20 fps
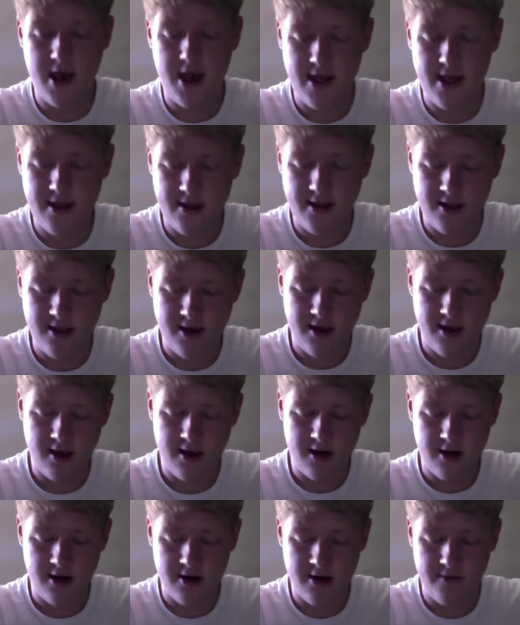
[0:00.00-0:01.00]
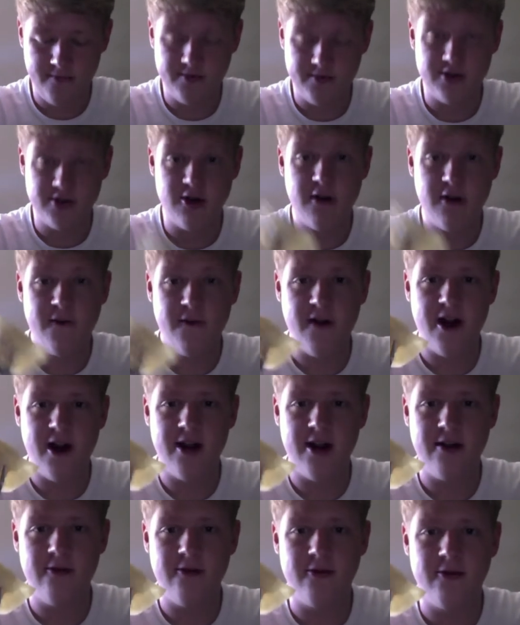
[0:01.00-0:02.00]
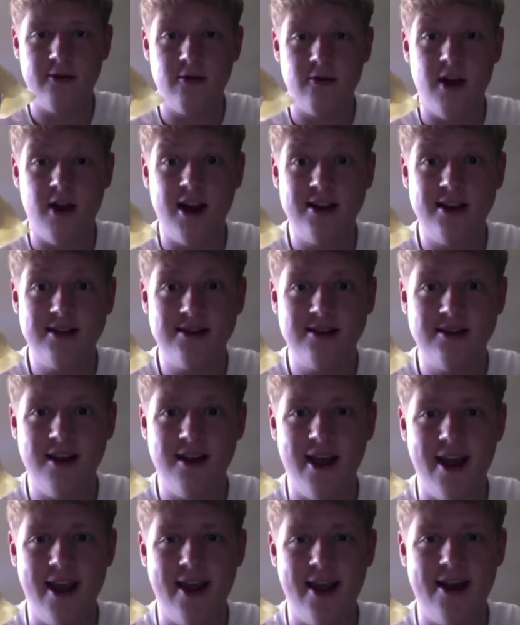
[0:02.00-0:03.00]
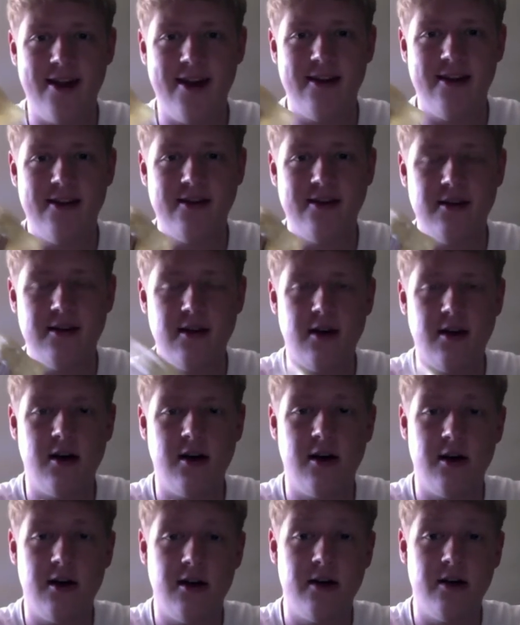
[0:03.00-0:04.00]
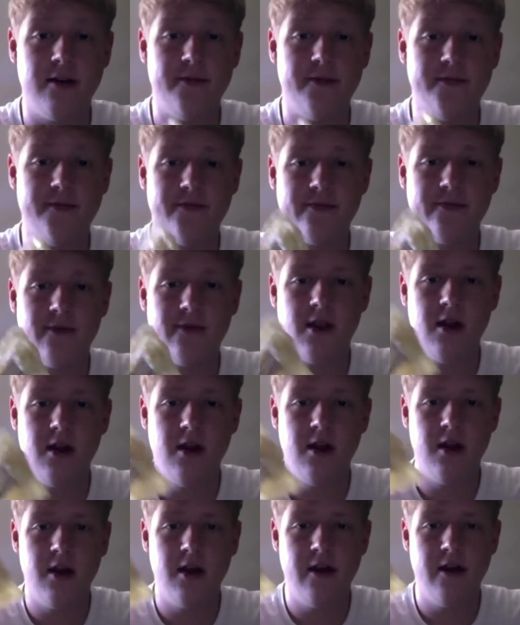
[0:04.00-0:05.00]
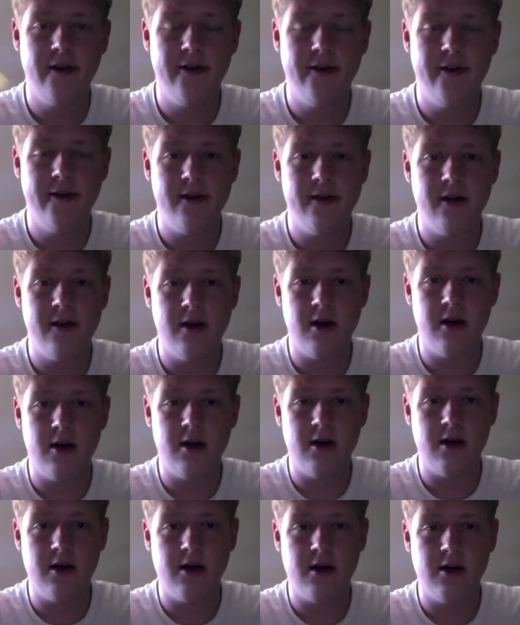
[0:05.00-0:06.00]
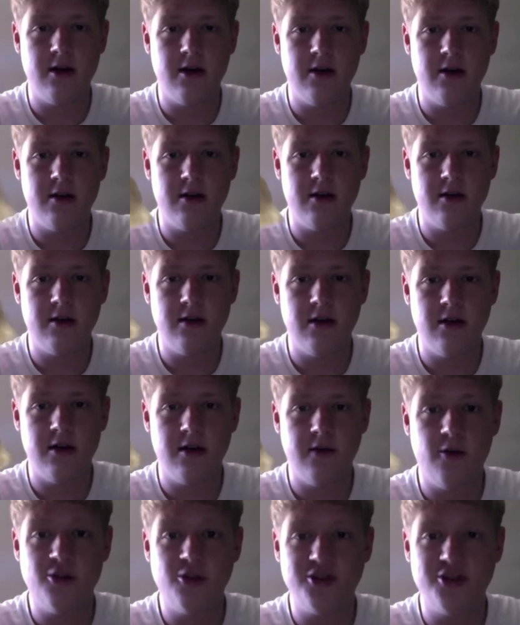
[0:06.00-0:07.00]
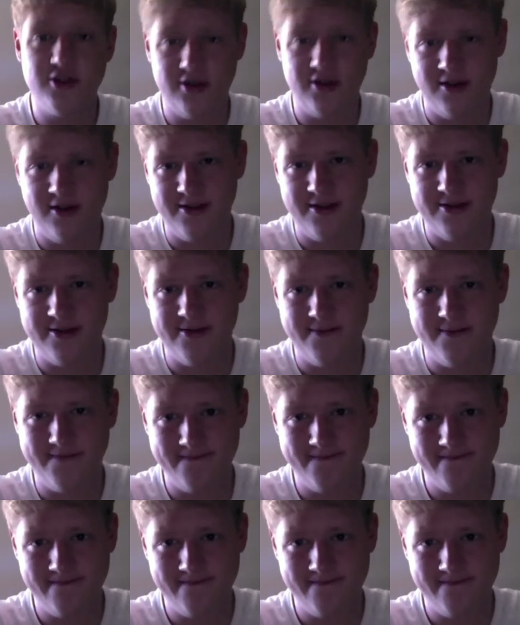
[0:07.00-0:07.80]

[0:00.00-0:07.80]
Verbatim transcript: and then they uh, stir fried it with rice and uh, uh, uh, fortune cookies.